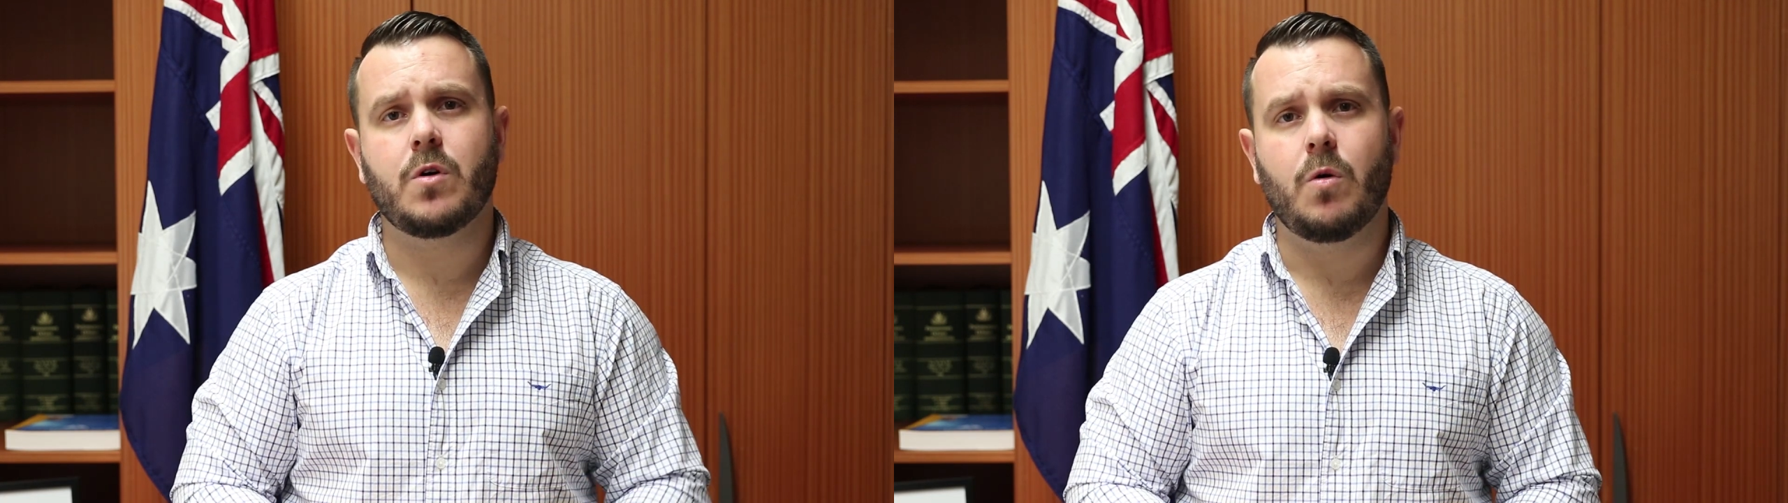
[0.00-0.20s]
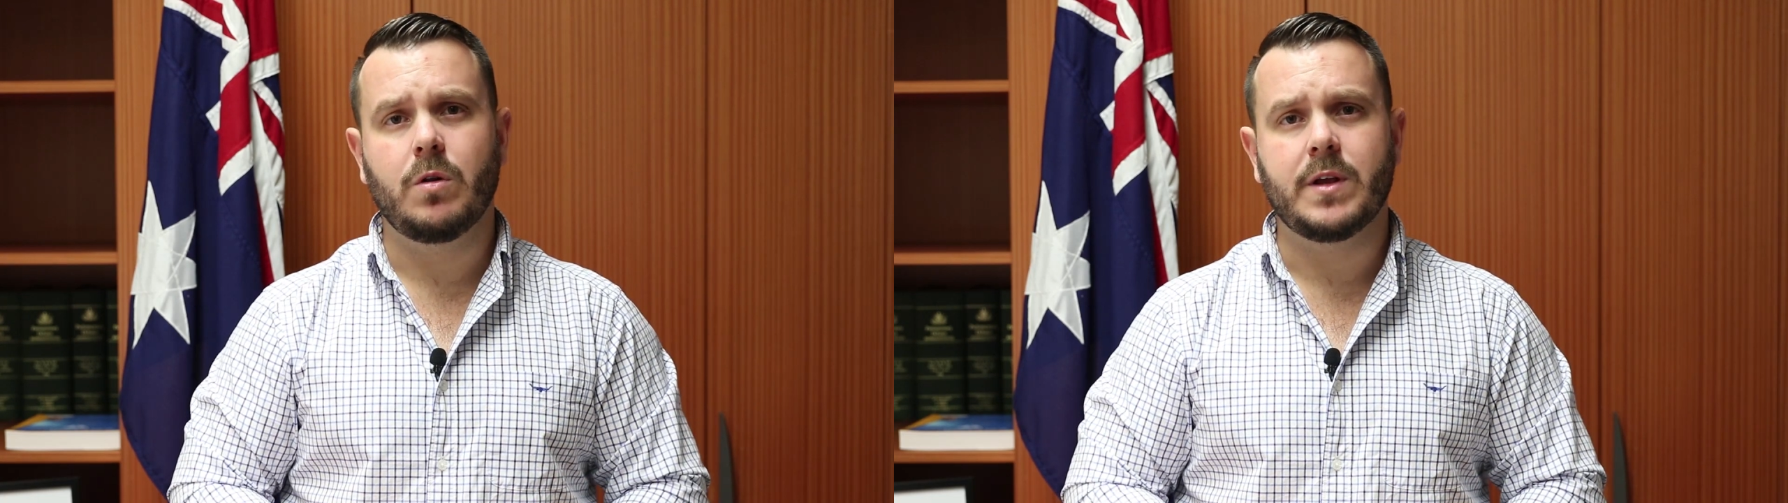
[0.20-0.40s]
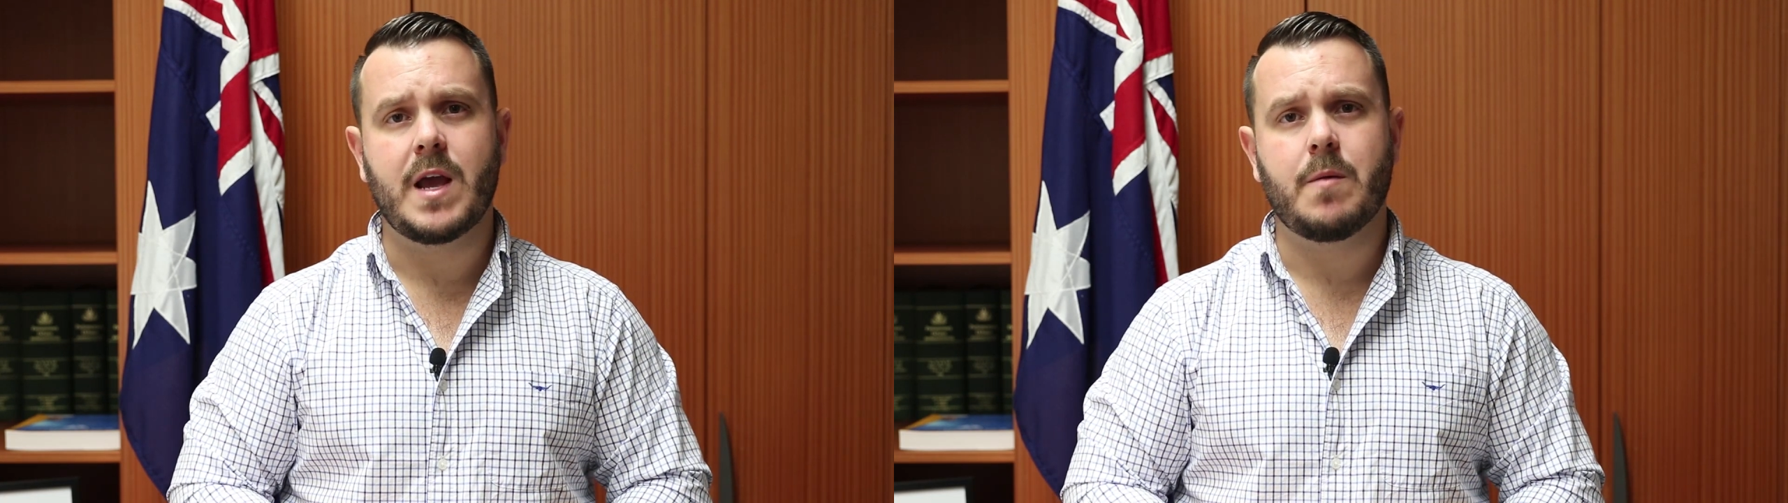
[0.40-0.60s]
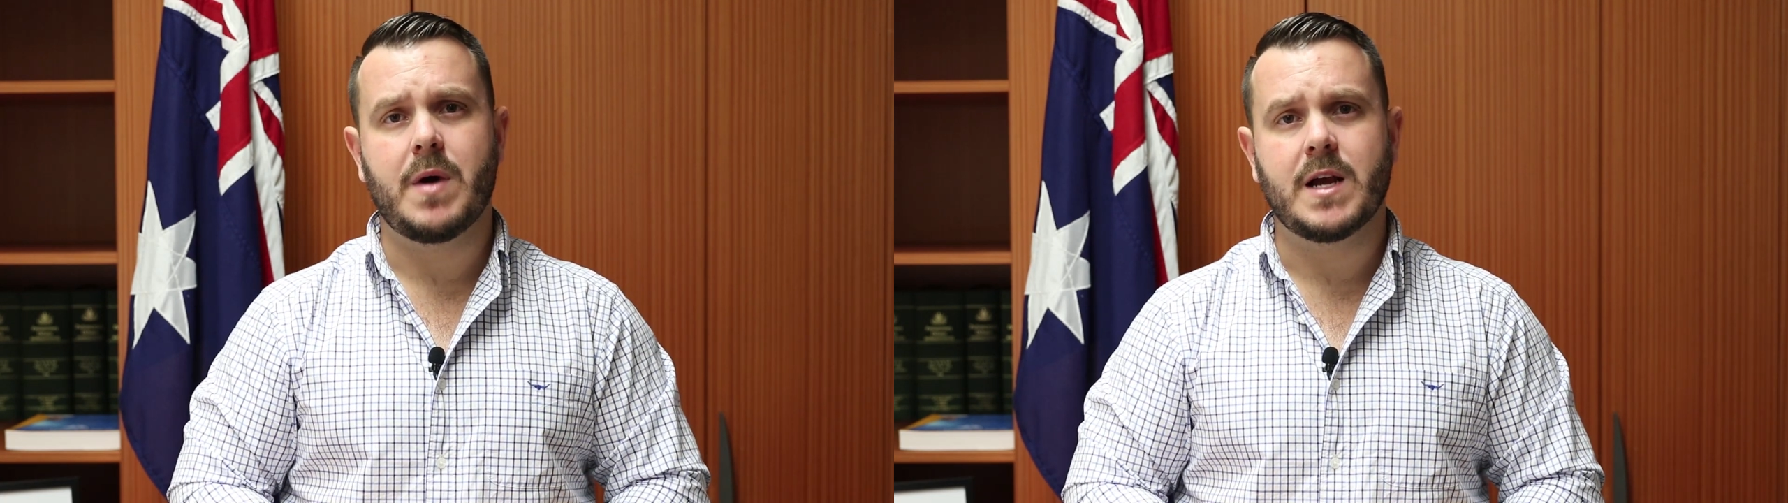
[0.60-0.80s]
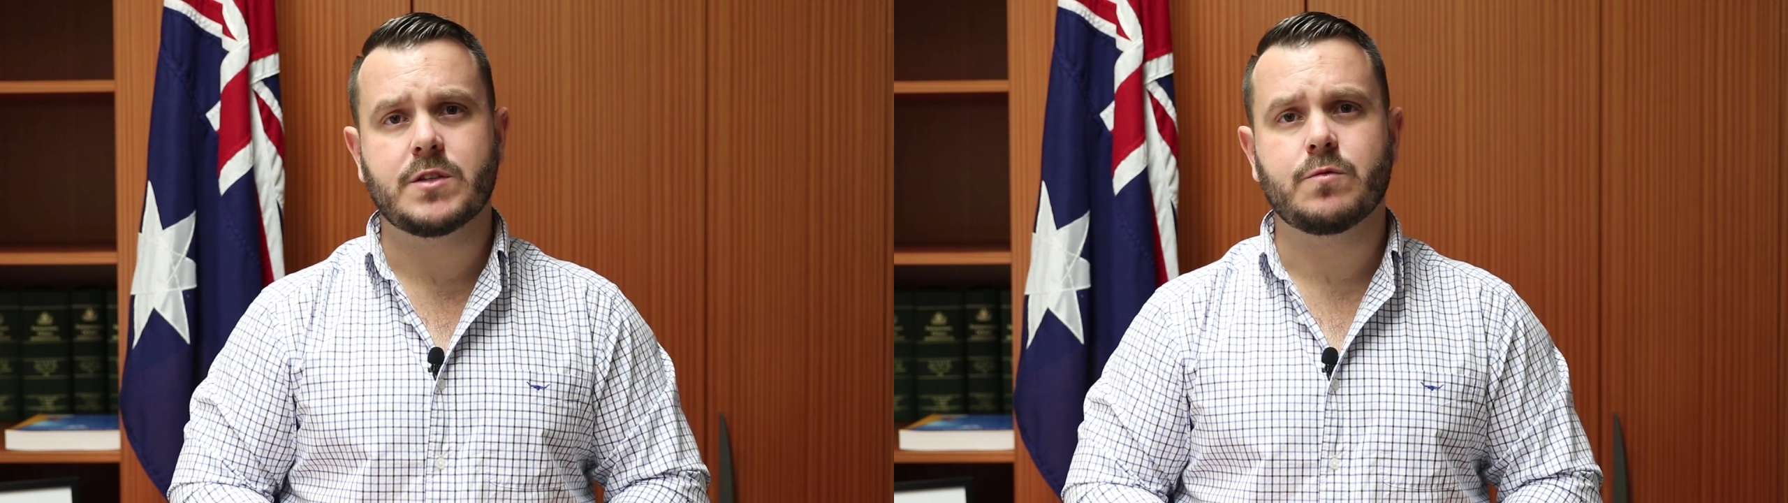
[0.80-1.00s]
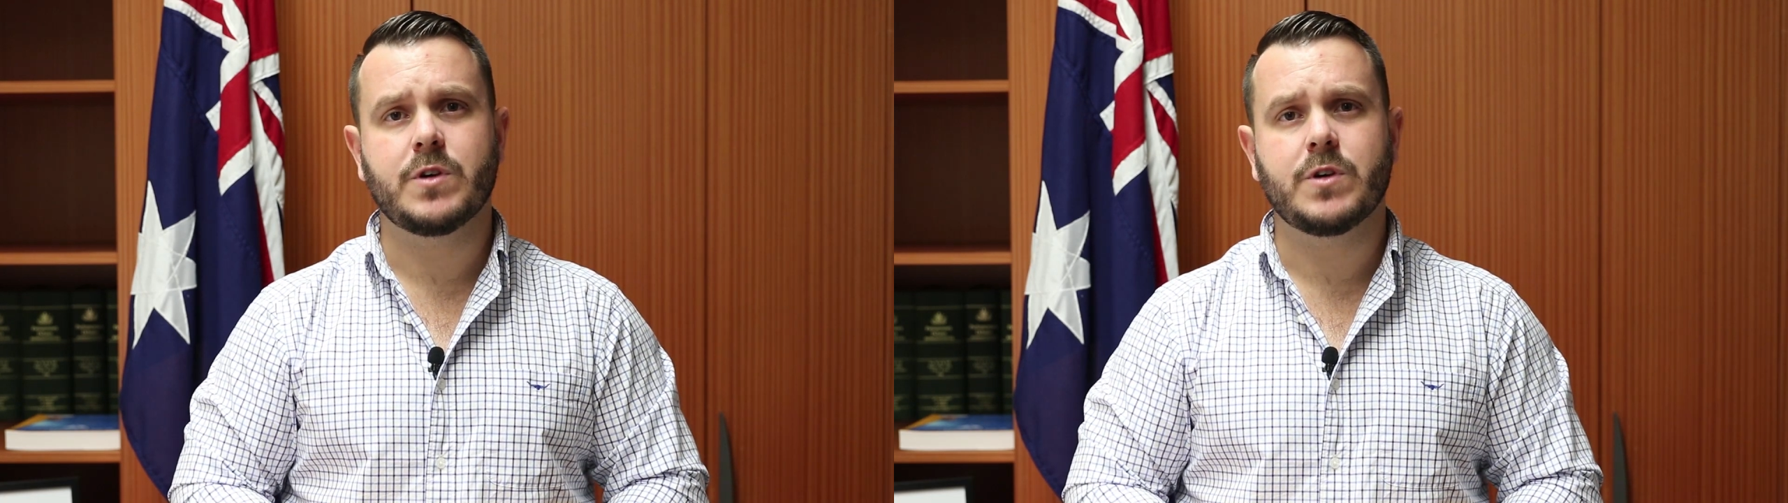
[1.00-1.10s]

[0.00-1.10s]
calling our mates,